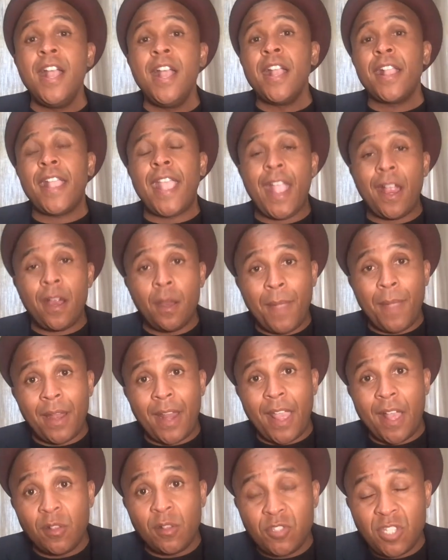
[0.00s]
care about
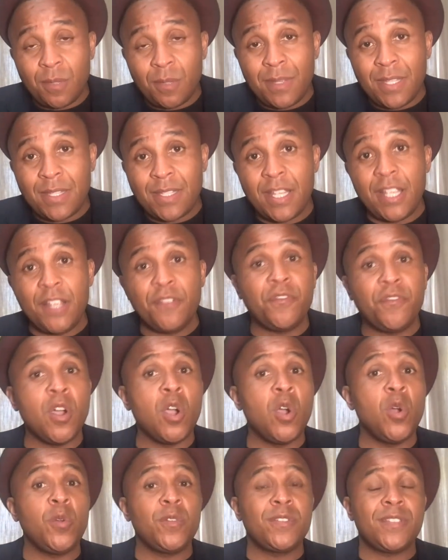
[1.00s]
LGBT
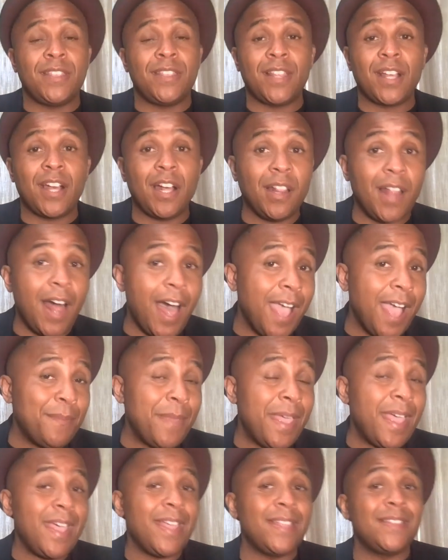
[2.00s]
folks and the
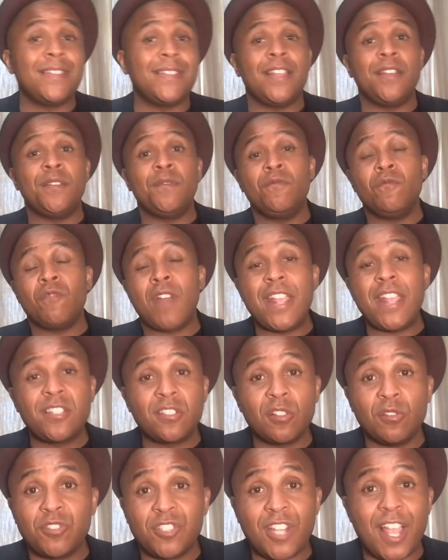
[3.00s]
climate and
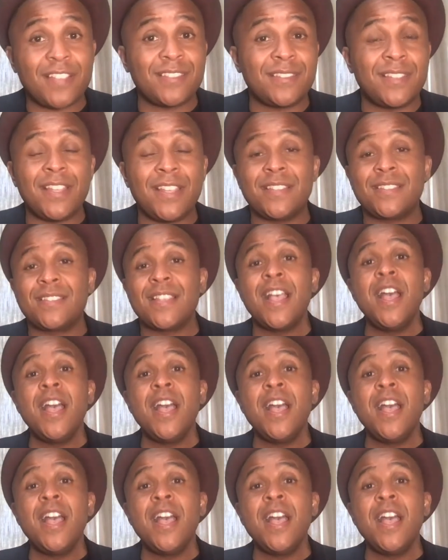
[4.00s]
racial justice,